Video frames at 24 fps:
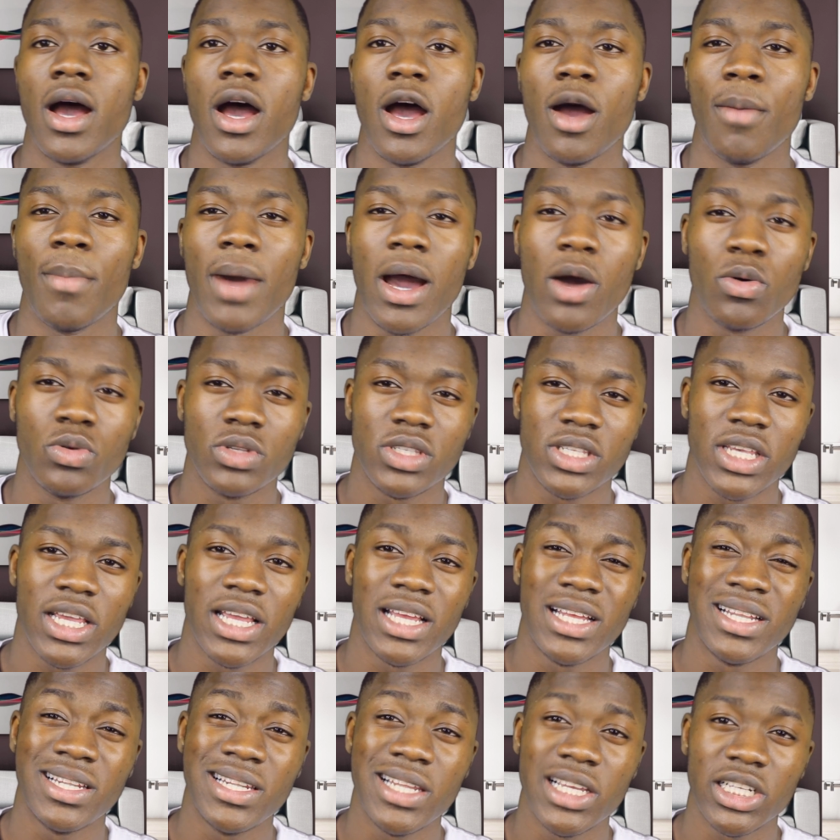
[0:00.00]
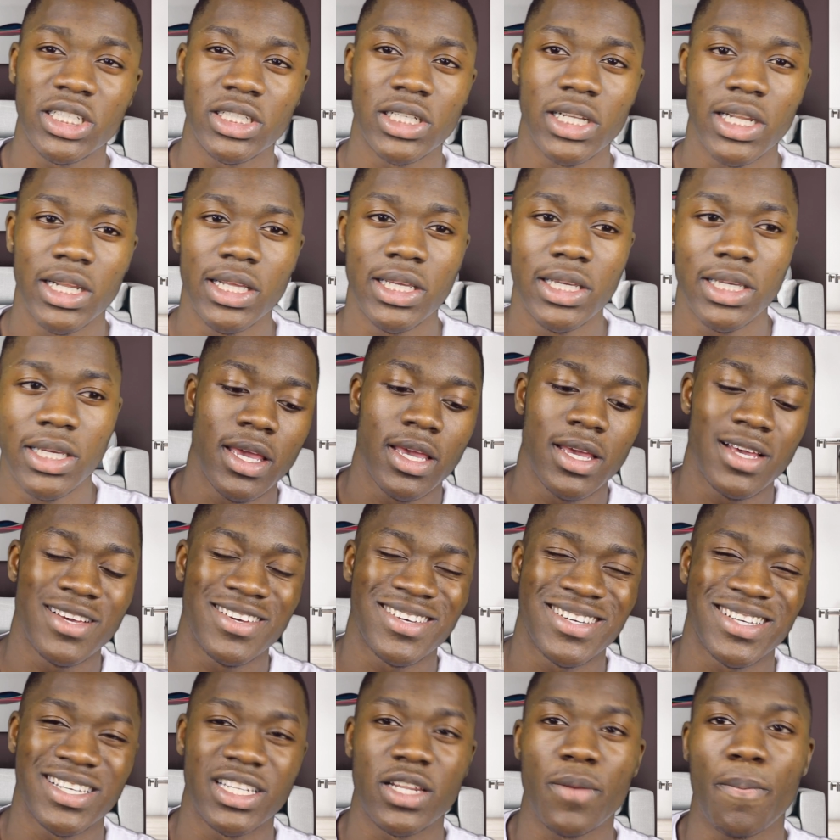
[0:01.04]
I would say initially,
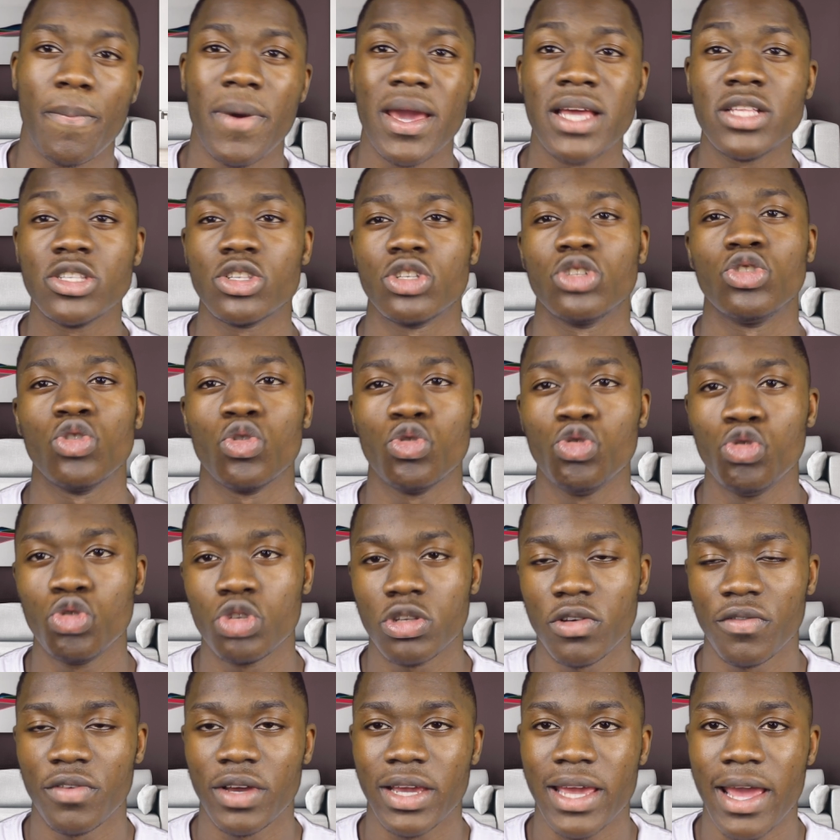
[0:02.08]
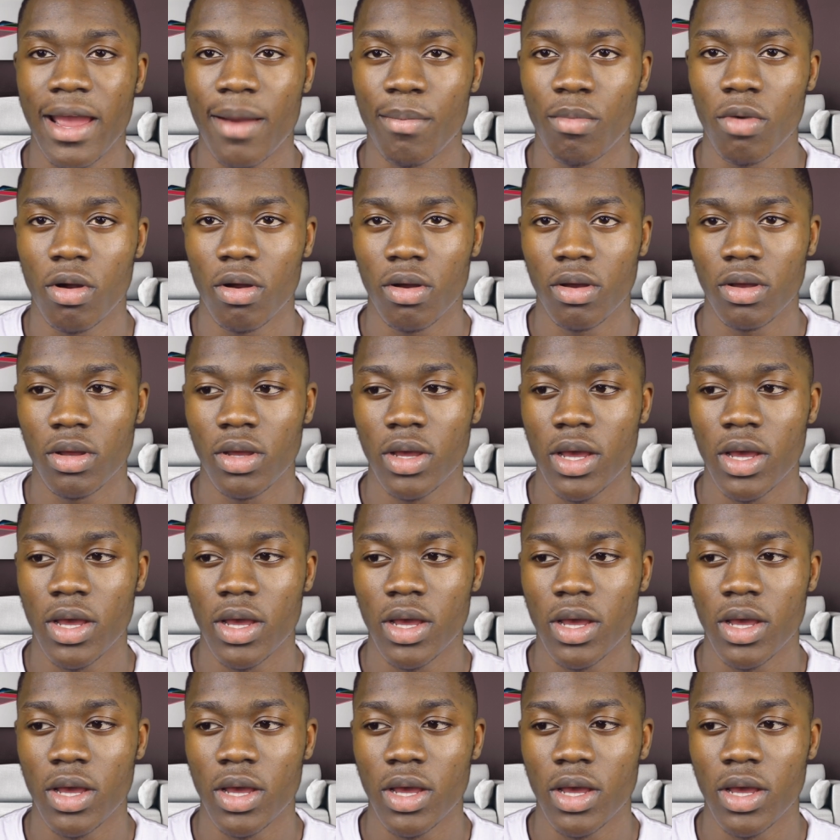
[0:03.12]
depends on your use of a camera.